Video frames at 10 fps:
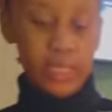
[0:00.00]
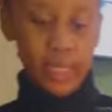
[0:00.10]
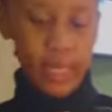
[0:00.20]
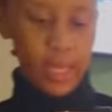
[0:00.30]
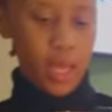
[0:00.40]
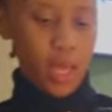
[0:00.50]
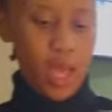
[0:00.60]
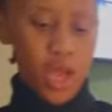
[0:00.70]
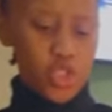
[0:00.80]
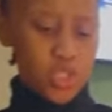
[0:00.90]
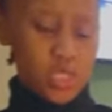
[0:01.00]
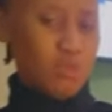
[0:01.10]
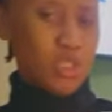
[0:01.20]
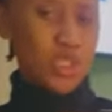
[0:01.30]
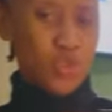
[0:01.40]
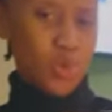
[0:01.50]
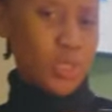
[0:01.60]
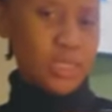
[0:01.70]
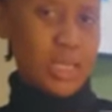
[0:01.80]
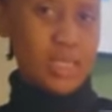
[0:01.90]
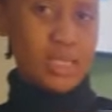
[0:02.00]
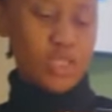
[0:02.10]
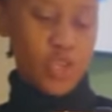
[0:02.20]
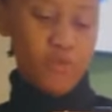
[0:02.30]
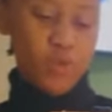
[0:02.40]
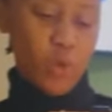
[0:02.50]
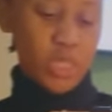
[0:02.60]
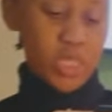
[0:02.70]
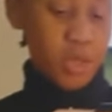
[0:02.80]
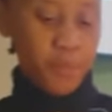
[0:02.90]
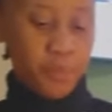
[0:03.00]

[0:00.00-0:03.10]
in the air. You see me doing things that you have no idea